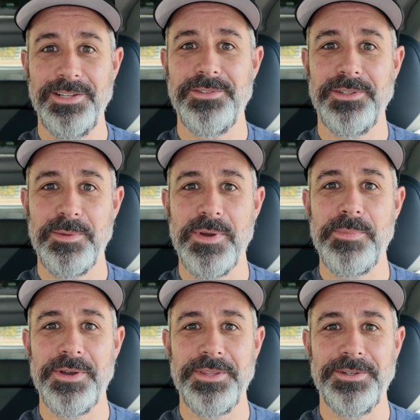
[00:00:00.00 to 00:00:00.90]
I took them
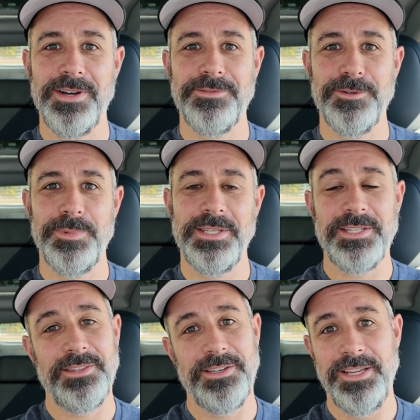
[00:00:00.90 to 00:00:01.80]
up on their offer because
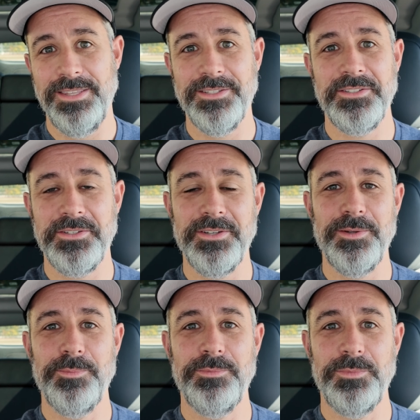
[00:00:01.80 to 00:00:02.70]
I thought, hey, this is
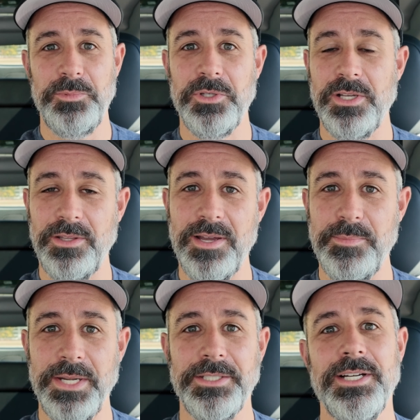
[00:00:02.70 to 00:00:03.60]
gonna look a
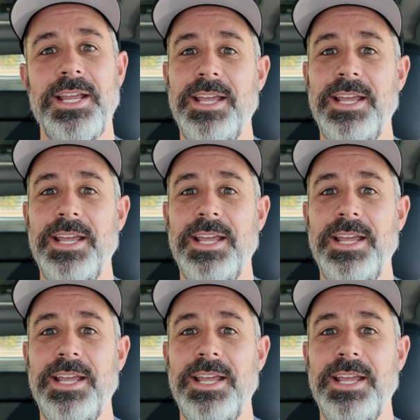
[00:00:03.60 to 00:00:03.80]
lot better